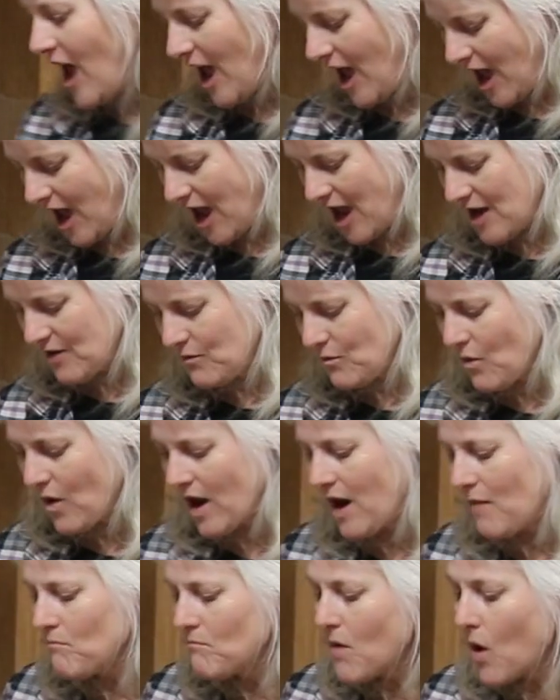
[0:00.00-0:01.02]
and
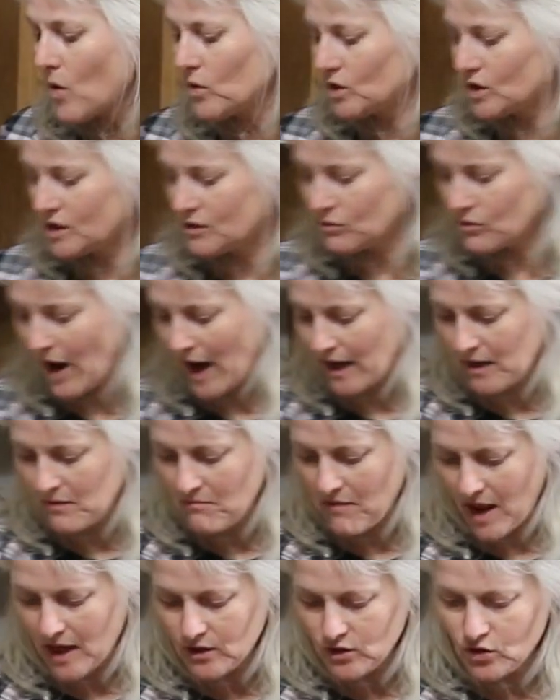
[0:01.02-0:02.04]
what most
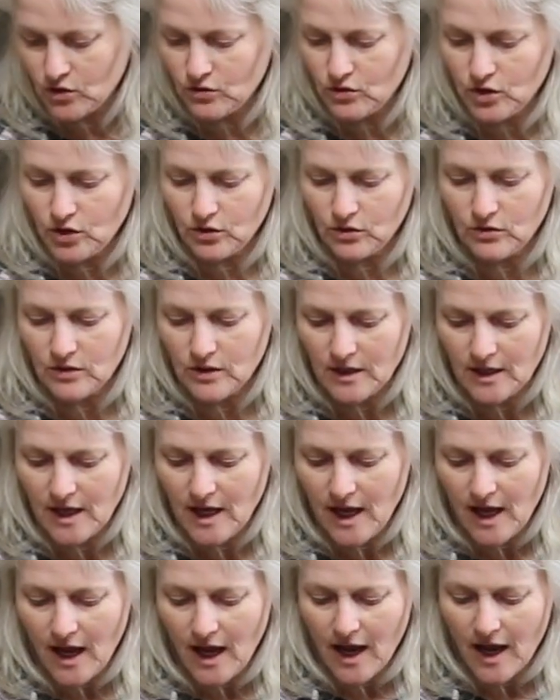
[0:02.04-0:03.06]
recommend you do.
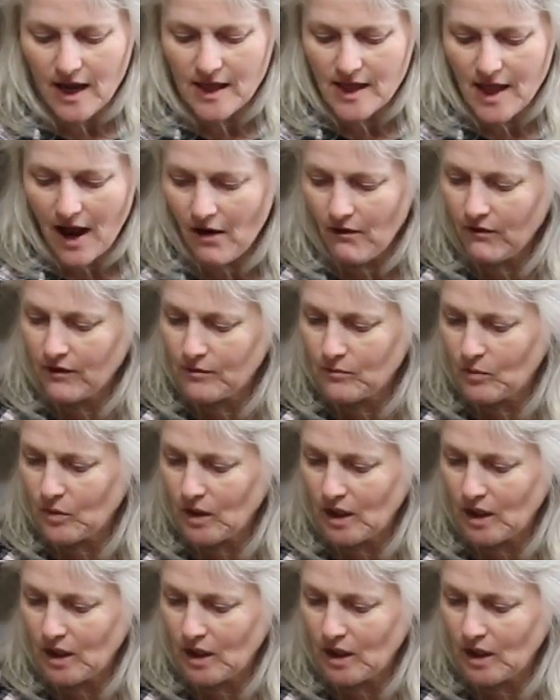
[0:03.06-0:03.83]
And that would